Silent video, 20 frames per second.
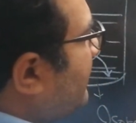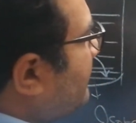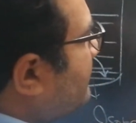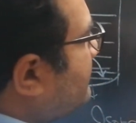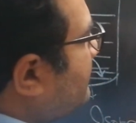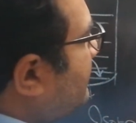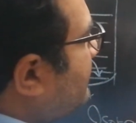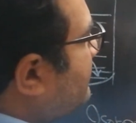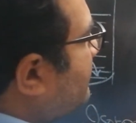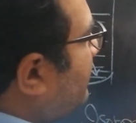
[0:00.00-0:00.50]

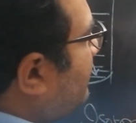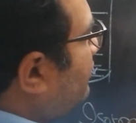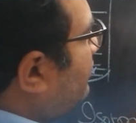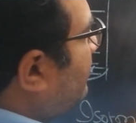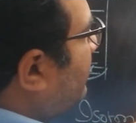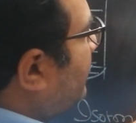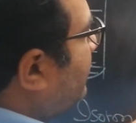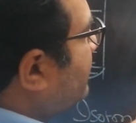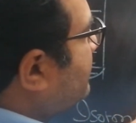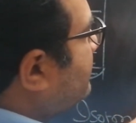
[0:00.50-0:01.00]

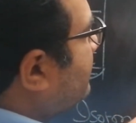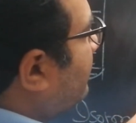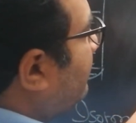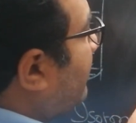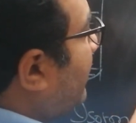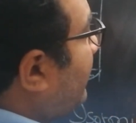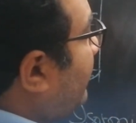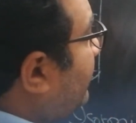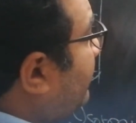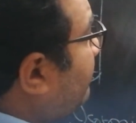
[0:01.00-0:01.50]
extracellular is
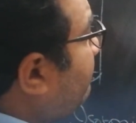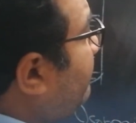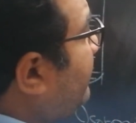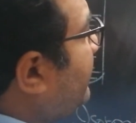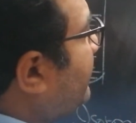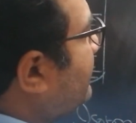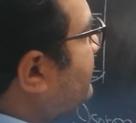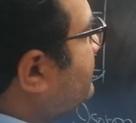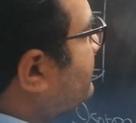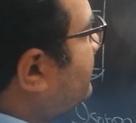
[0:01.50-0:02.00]
relatively
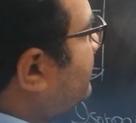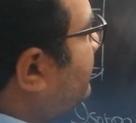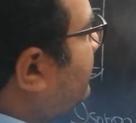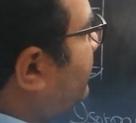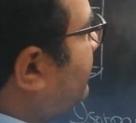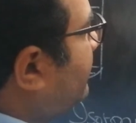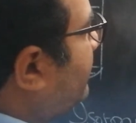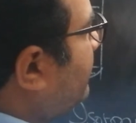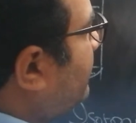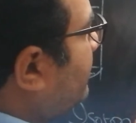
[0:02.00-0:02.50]

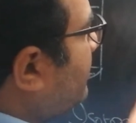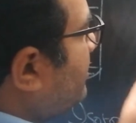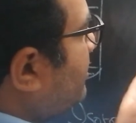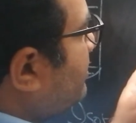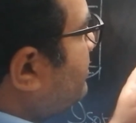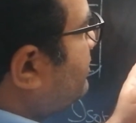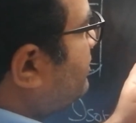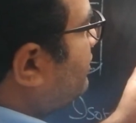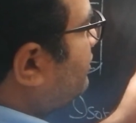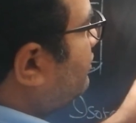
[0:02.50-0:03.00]
concentrated.
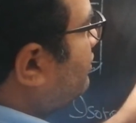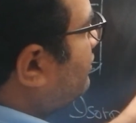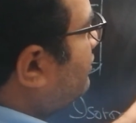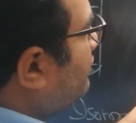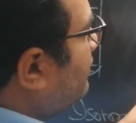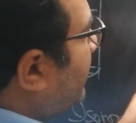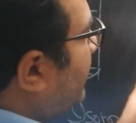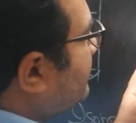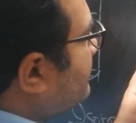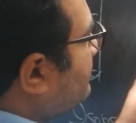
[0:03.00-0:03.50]
So
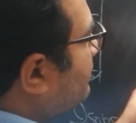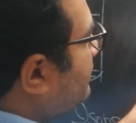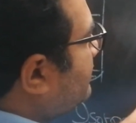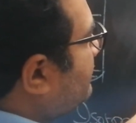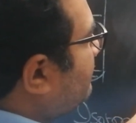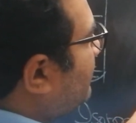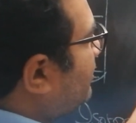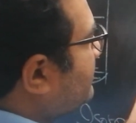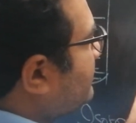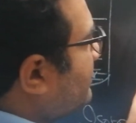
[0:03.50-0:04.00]
through
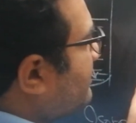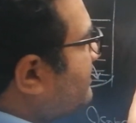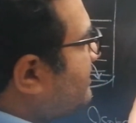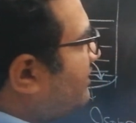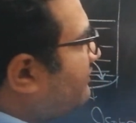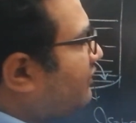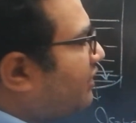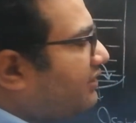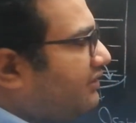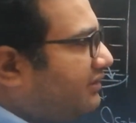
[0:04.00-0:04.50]
exosmosis,
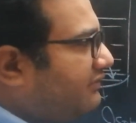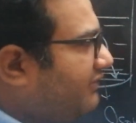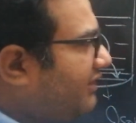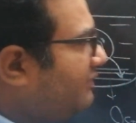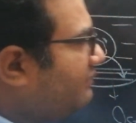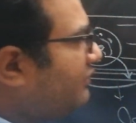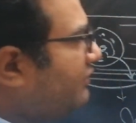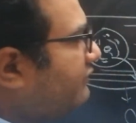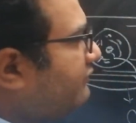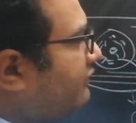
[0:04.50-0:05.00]
the water will
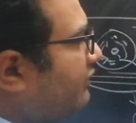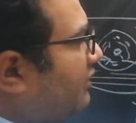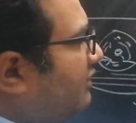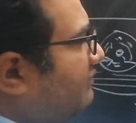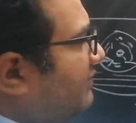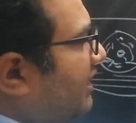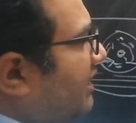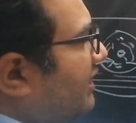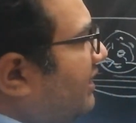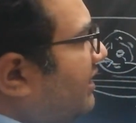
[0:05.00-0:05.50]
move
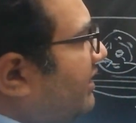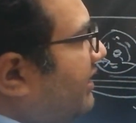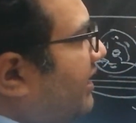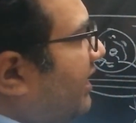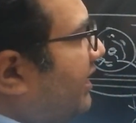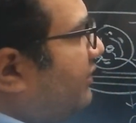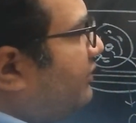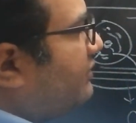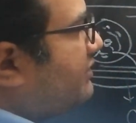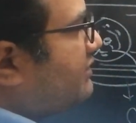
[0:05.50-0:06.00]
from
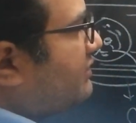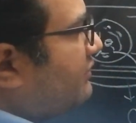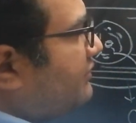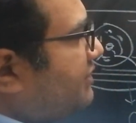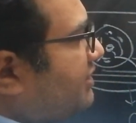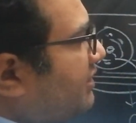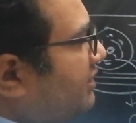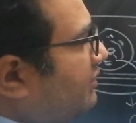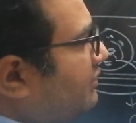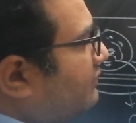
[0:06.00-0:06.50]
dilute
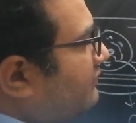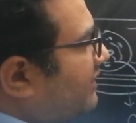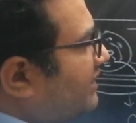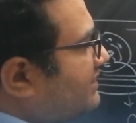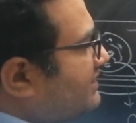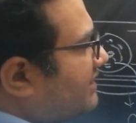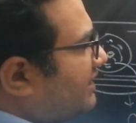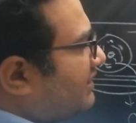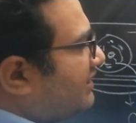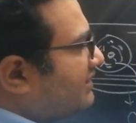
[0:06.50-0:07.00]
solution
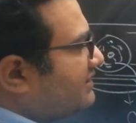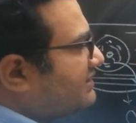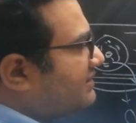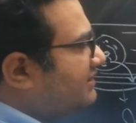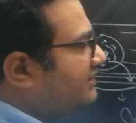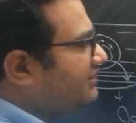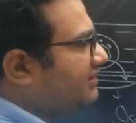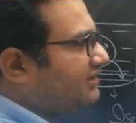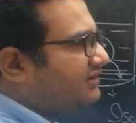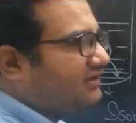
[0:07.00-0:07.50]
towards the
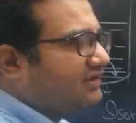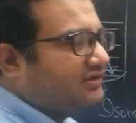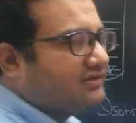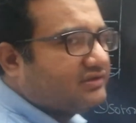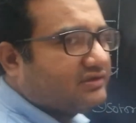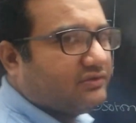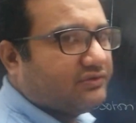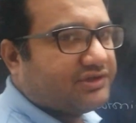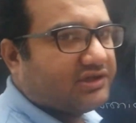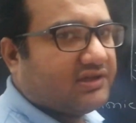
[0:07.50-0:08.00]
concentrated
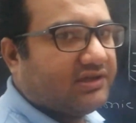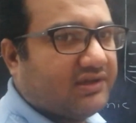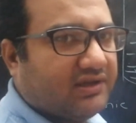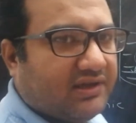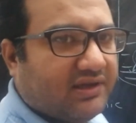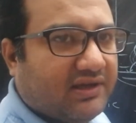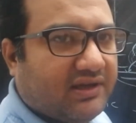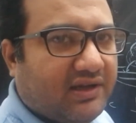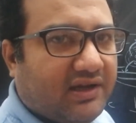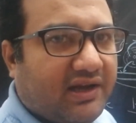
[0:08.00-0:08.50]
solution.
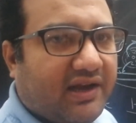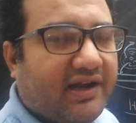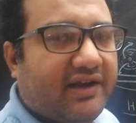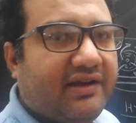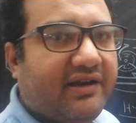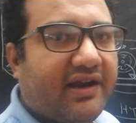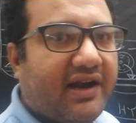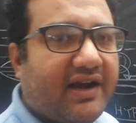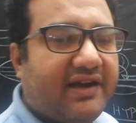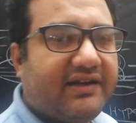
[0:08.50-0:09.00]

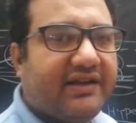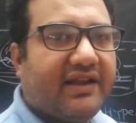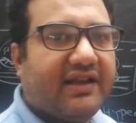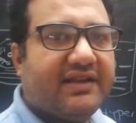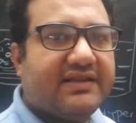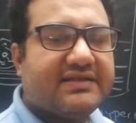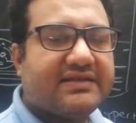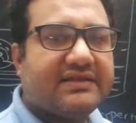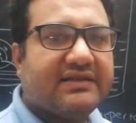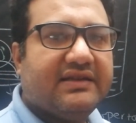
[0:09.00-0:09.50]
In that
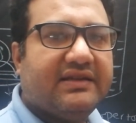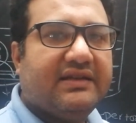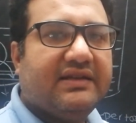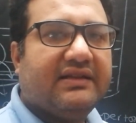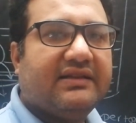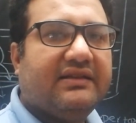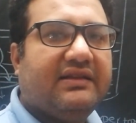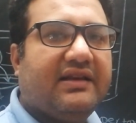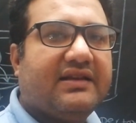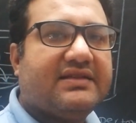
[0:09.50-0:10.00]
case,
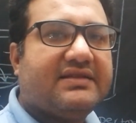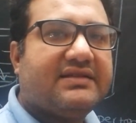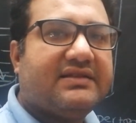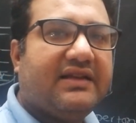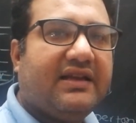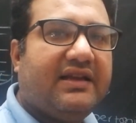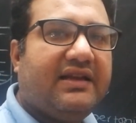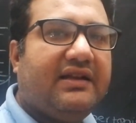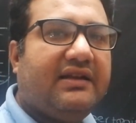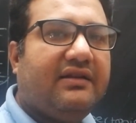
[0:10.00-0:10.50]
the
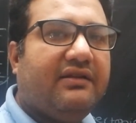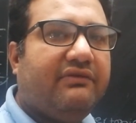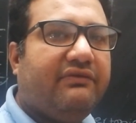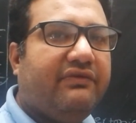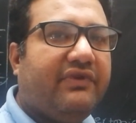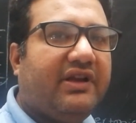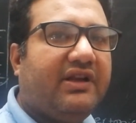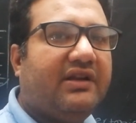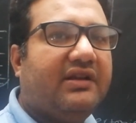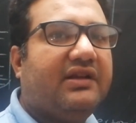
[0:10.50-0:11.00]
cell
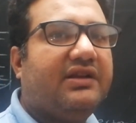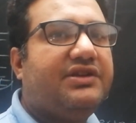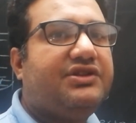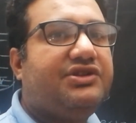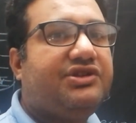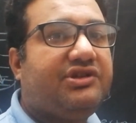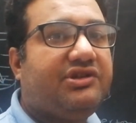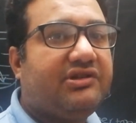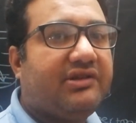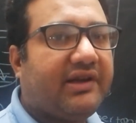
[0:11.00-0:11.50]
will
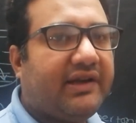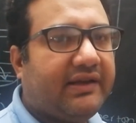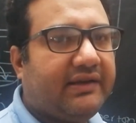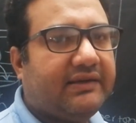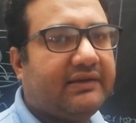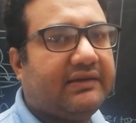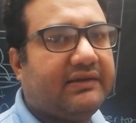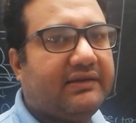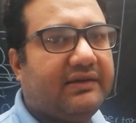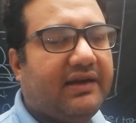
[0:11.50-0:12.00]

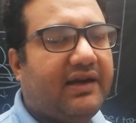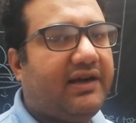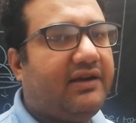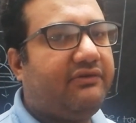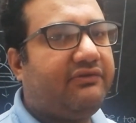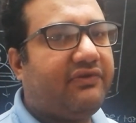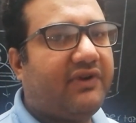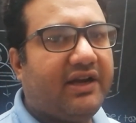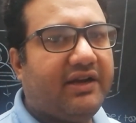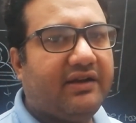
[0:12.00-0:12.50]
shrink
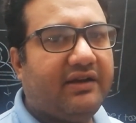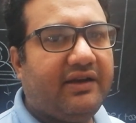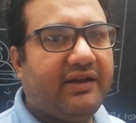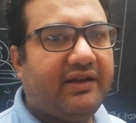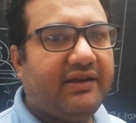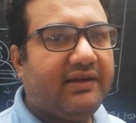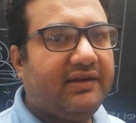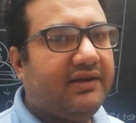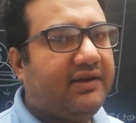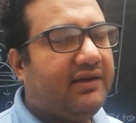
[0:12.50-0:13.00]
and
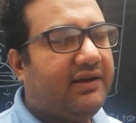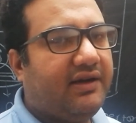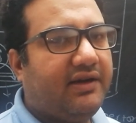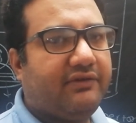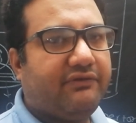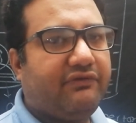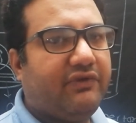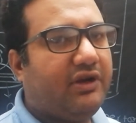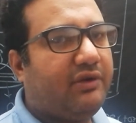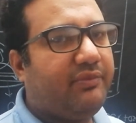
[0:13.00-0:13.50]
finally
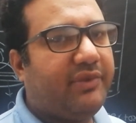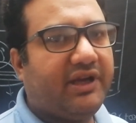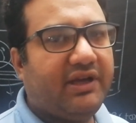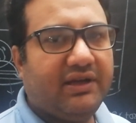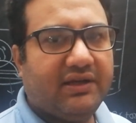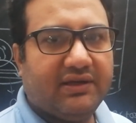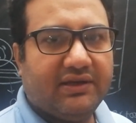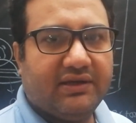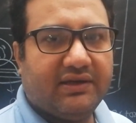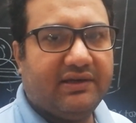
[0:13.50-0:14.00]
it will
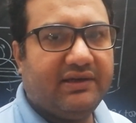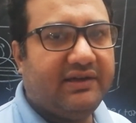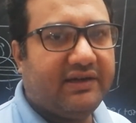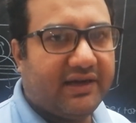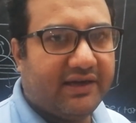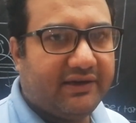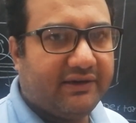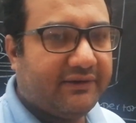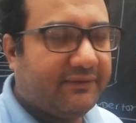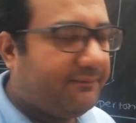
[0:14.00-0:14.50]
be
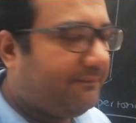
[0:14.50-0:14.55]
dead.